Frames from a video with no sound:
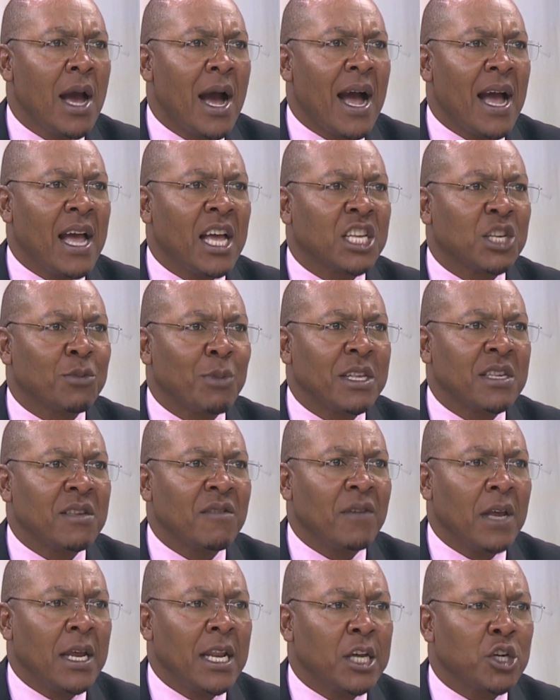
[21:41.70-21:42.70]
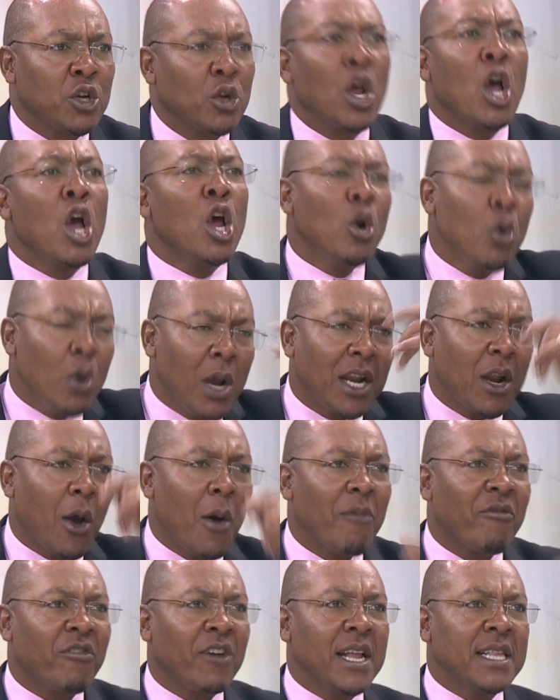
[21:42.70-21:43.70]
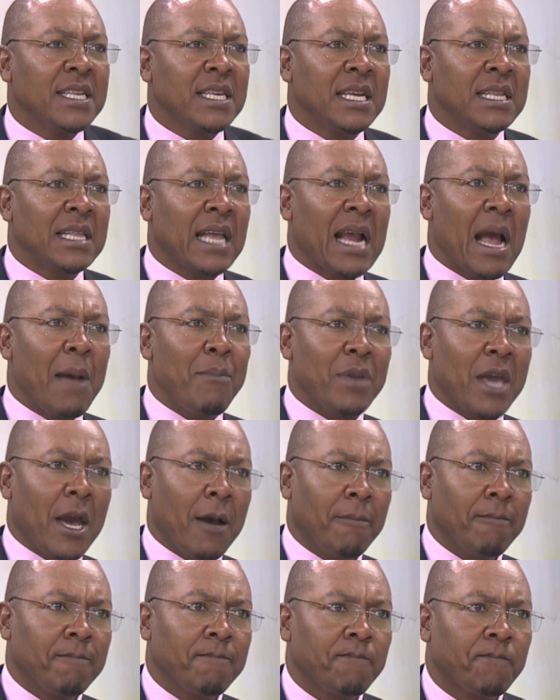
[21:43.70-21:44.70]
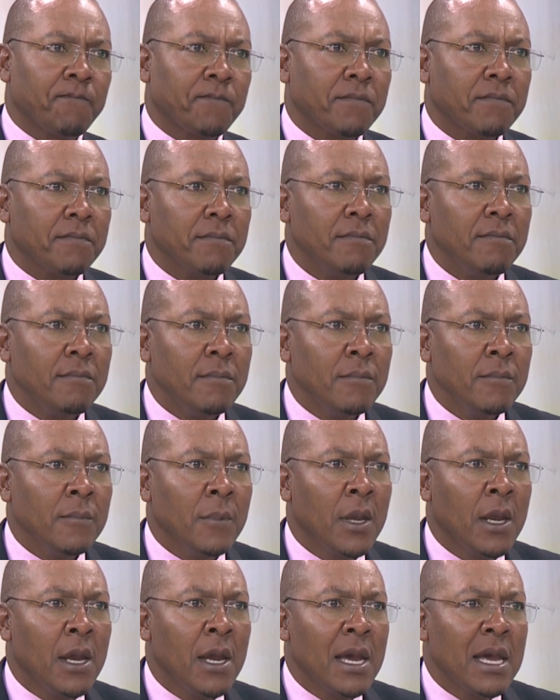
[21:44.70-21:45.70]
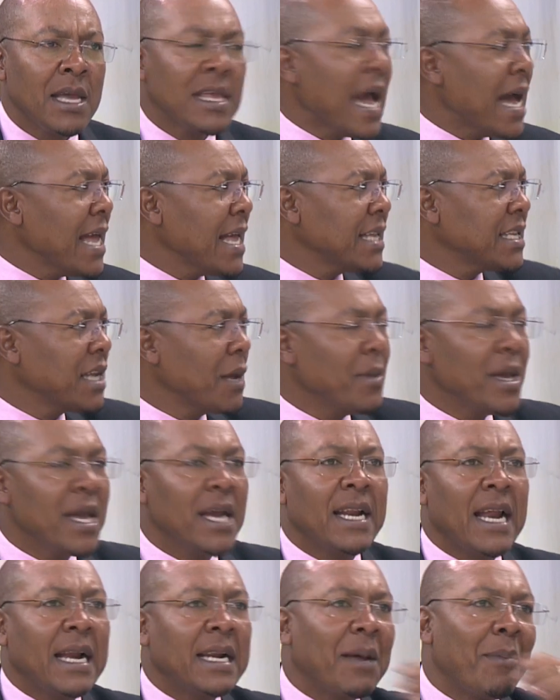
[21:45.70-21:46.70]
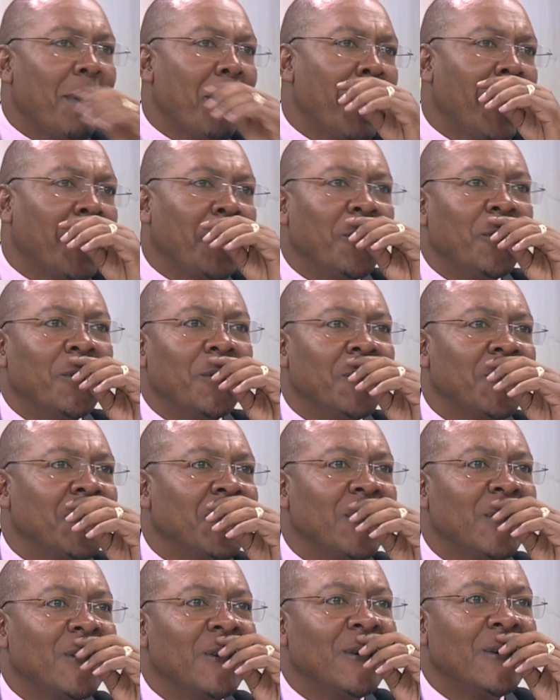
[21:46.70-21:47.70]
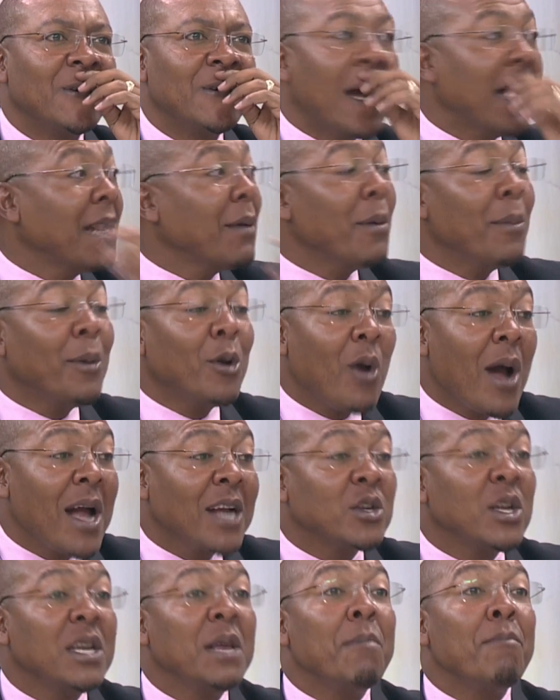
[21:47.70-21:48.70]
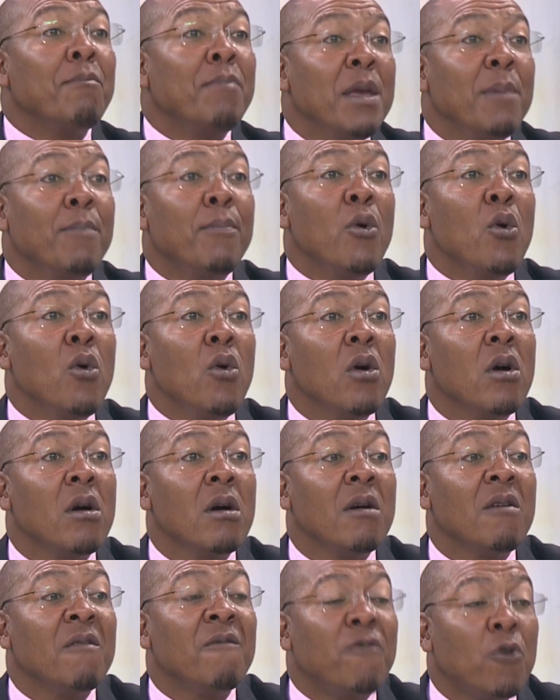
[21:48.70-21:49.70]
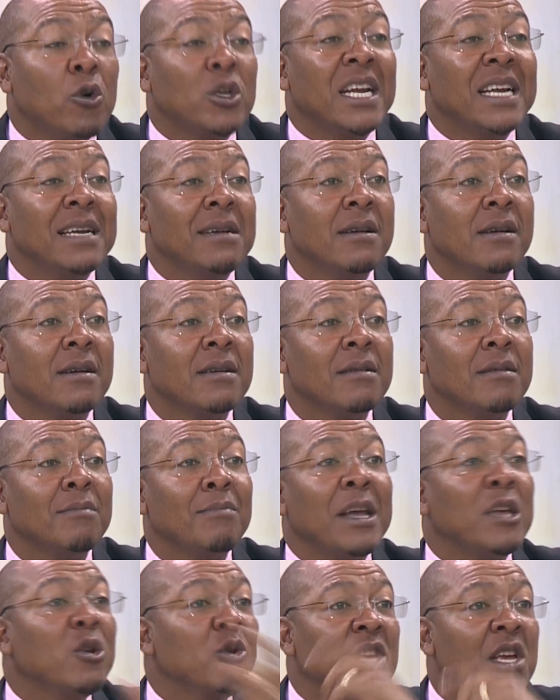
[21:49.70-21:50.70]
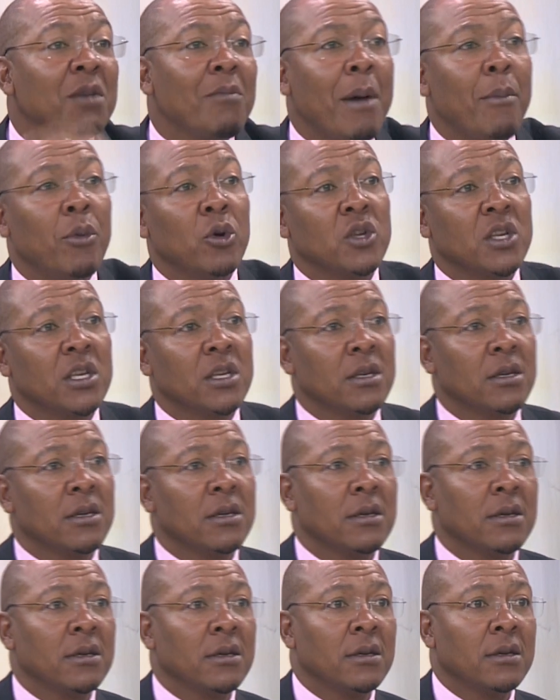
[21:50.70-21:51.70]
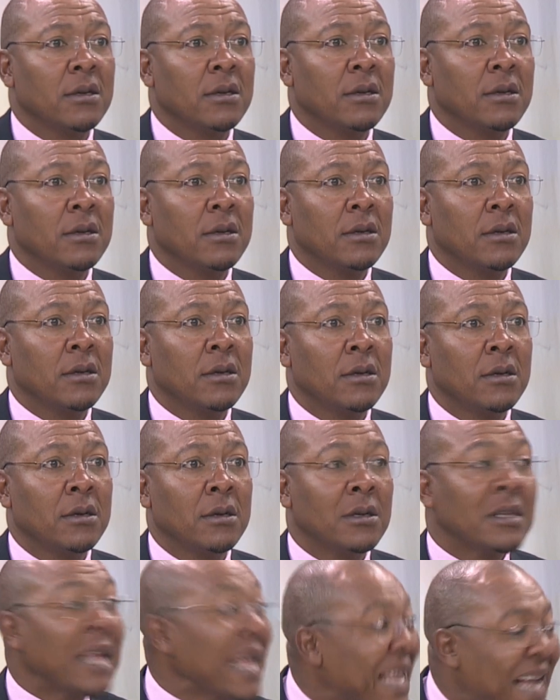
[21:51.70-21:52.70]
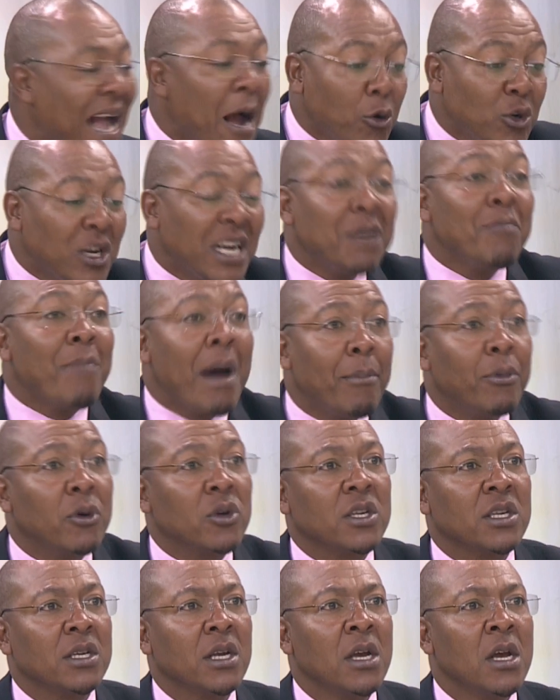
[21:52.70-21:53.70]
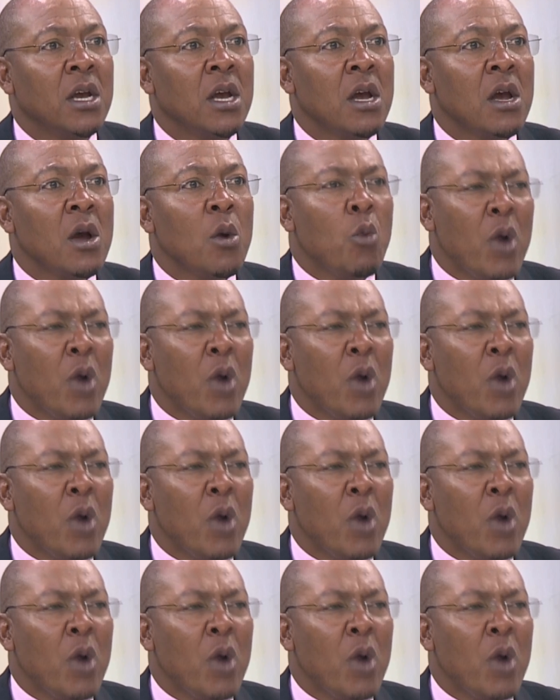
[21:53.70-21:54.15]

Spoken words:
expensive election. Look at our friends in the Gambia. Yaya Jammeh and Adam Barrow. Adam Barrow, actually, people voted by using marbles. They counted marbles. We